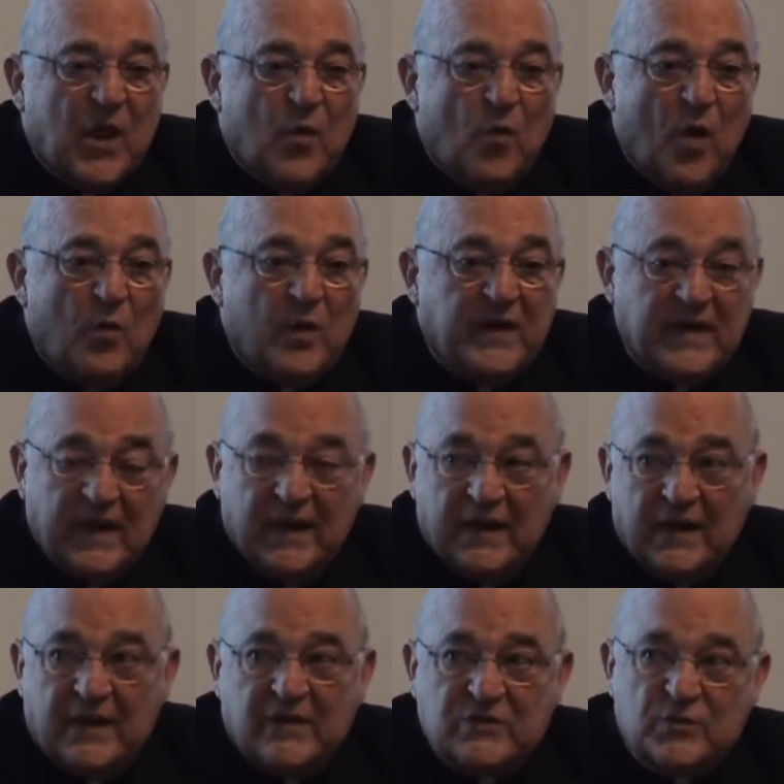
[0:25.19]
What we
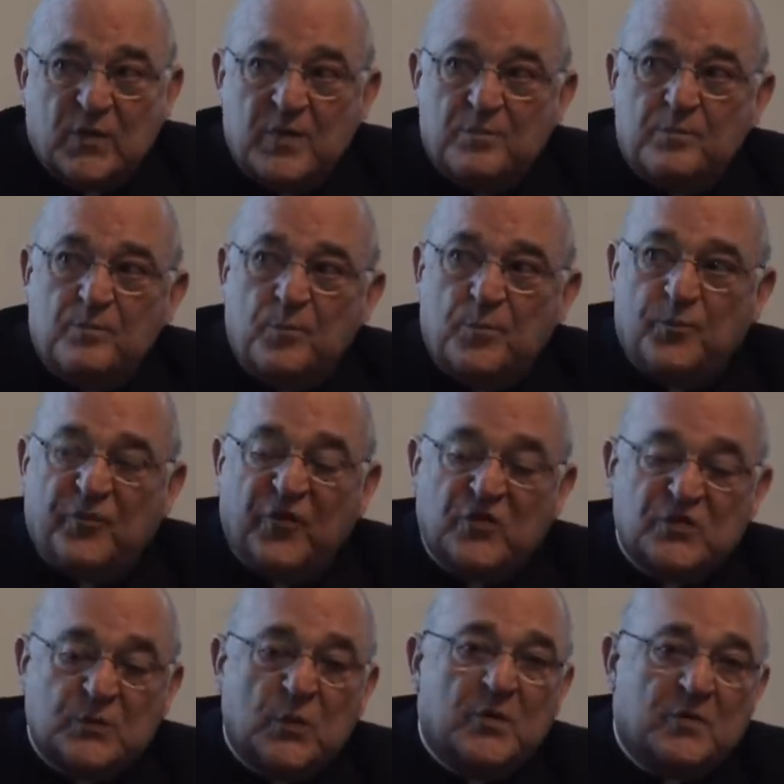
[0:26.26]
did is we
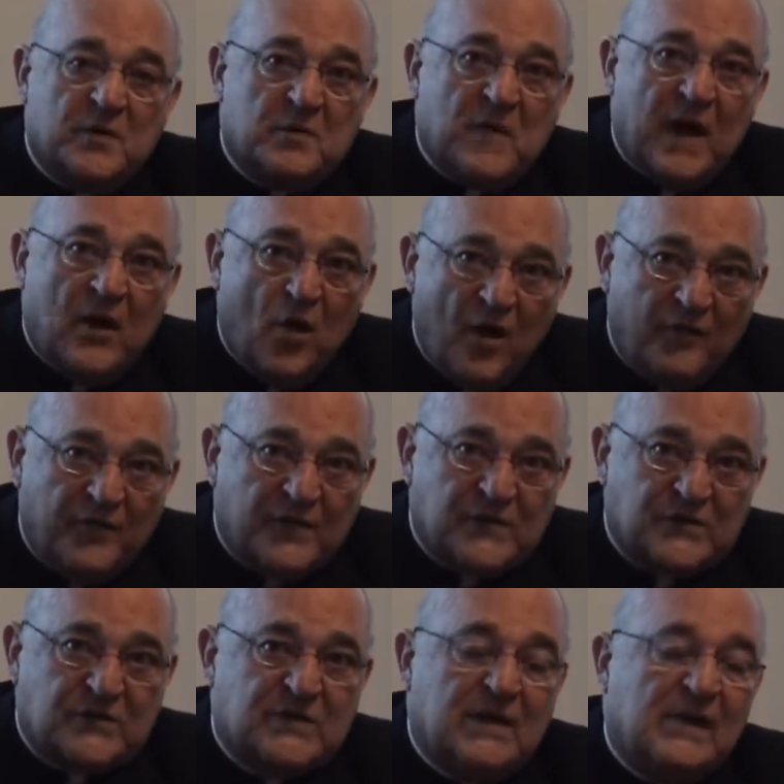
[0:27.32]
first put them in my
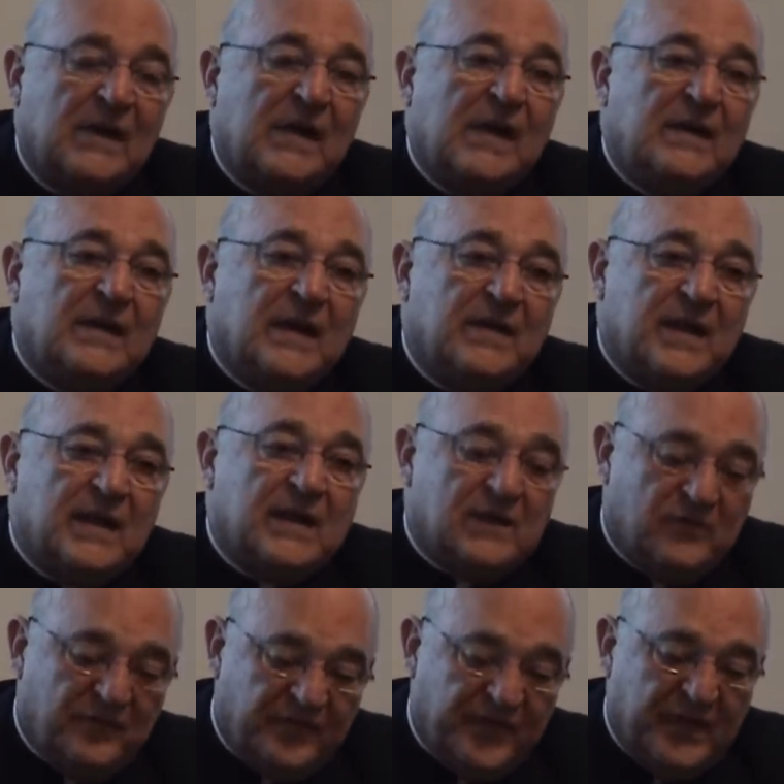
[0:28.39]
office, then they
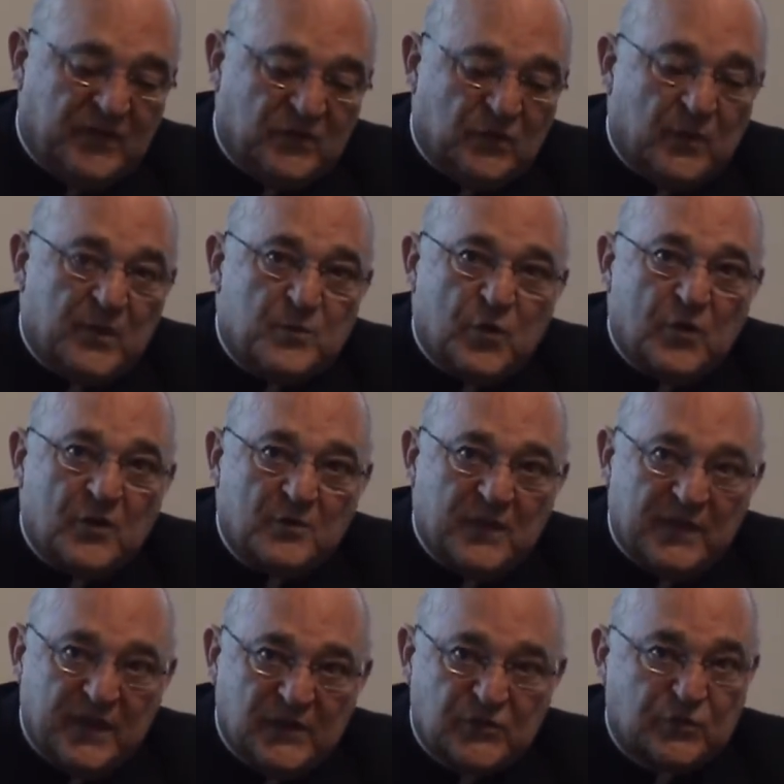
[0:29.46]
didn't fit, so we put them
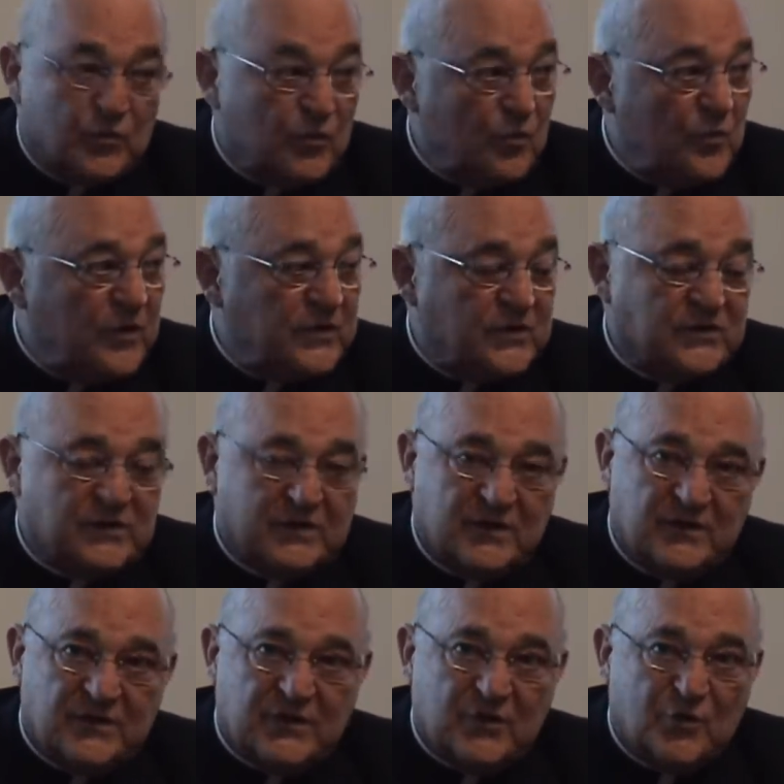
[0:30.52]
in this room, which is
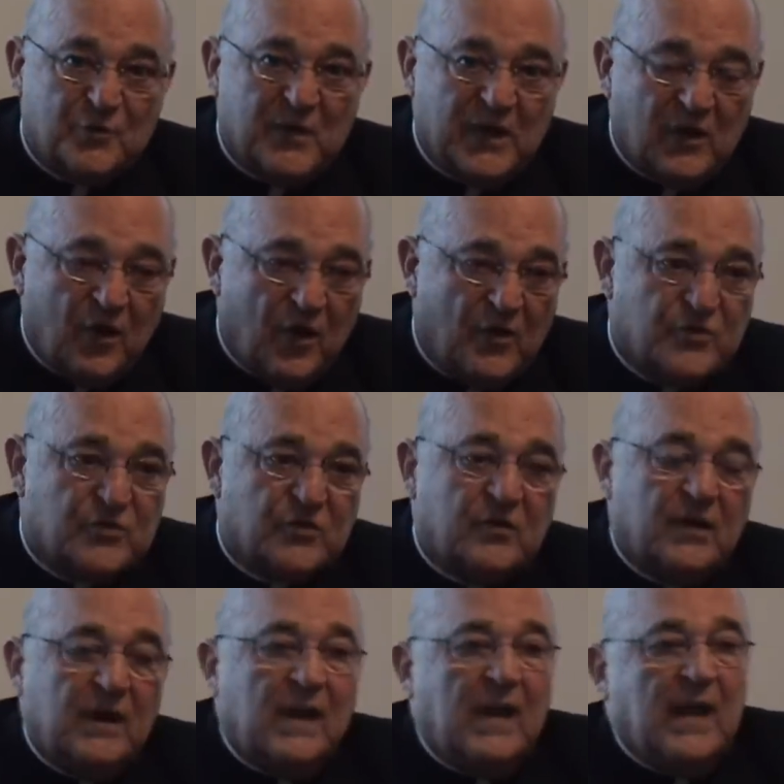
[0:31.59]
considerably
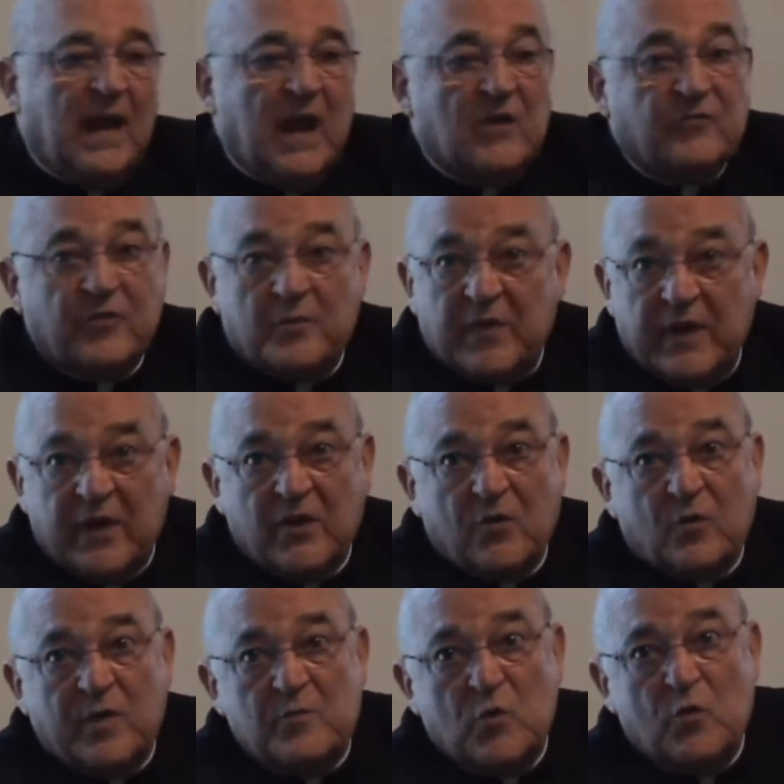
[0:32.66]
larger, and from
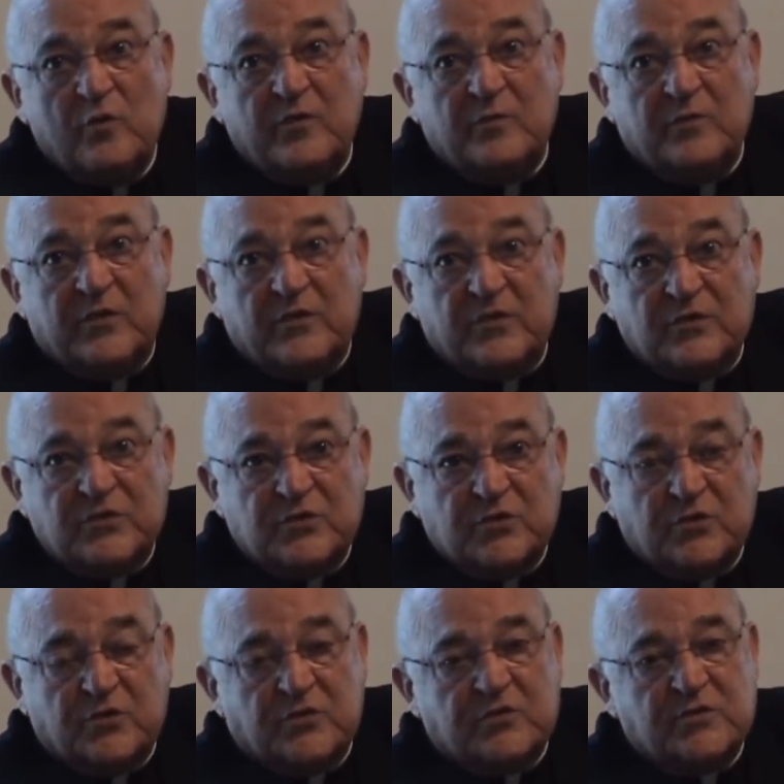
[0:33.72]
here we moved them to the
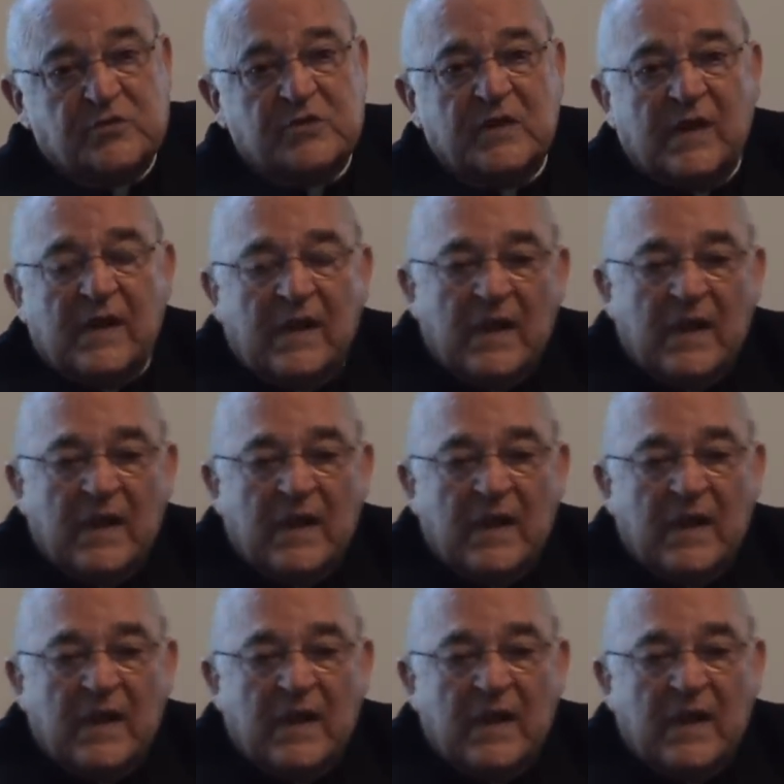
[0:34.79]
church.